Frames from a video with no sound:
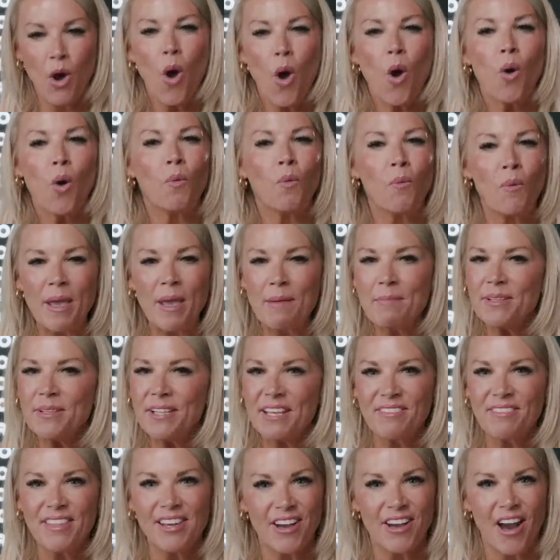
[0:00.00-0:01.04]
We believe
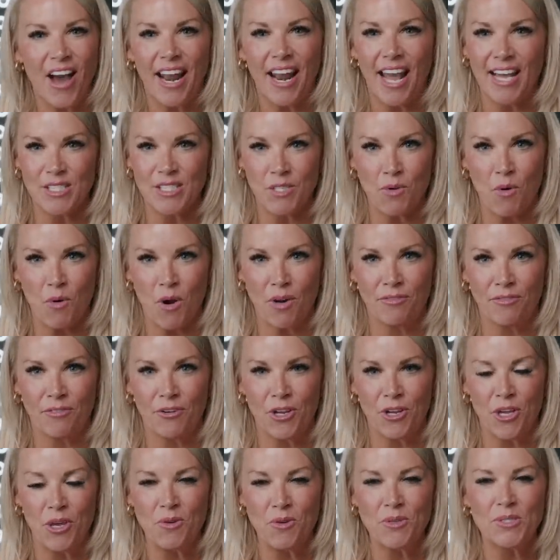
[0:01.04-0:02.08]
that God has a word for
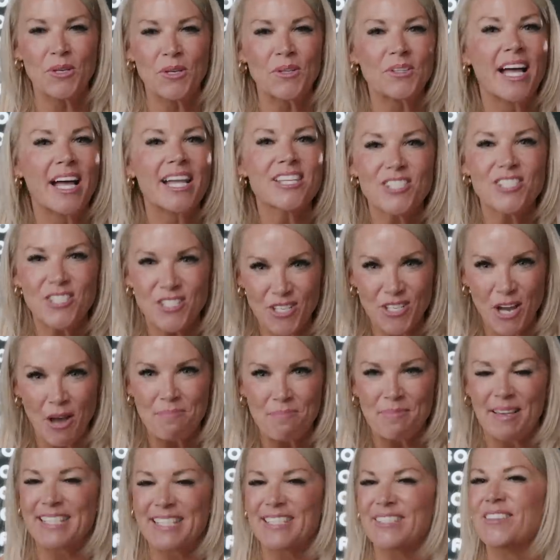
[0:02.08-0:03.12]
you, so let's jump
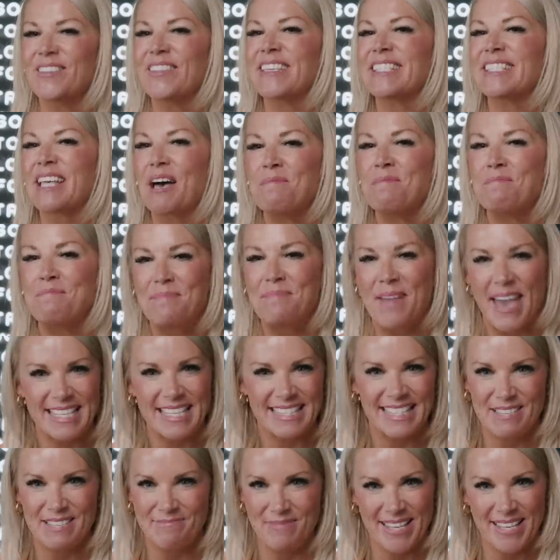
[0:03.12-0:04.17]
into this amazing
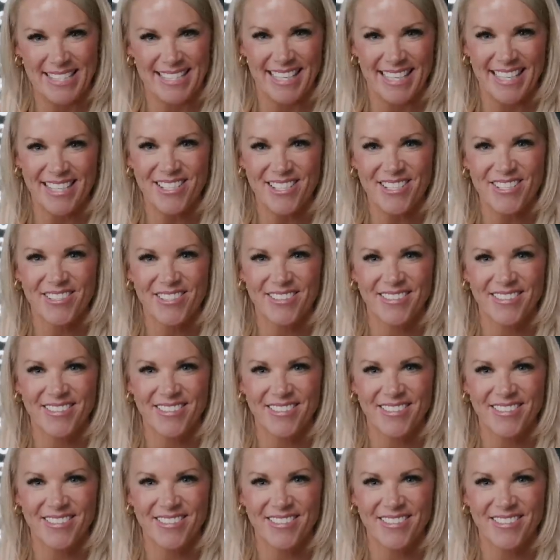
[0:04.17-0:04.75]
message.